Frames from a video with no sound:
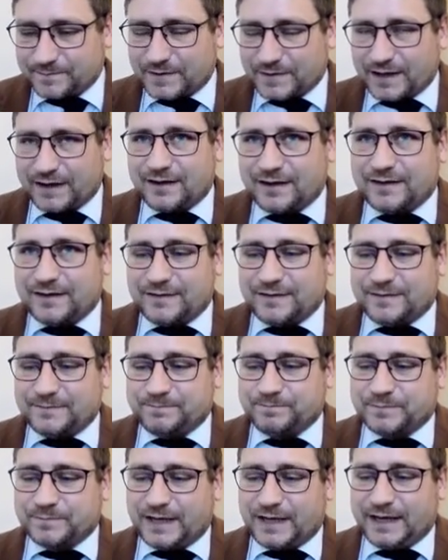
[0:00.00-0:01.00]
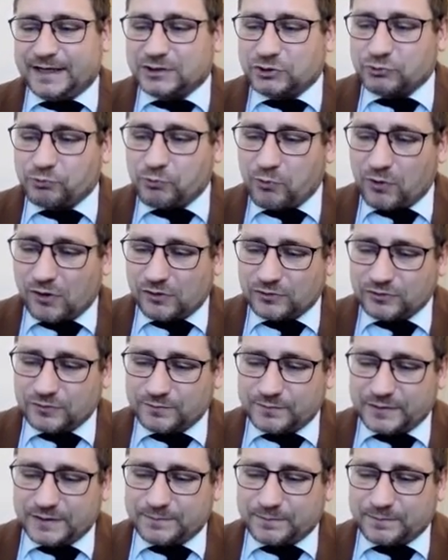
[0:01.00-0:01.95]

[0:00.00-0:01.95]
it won't be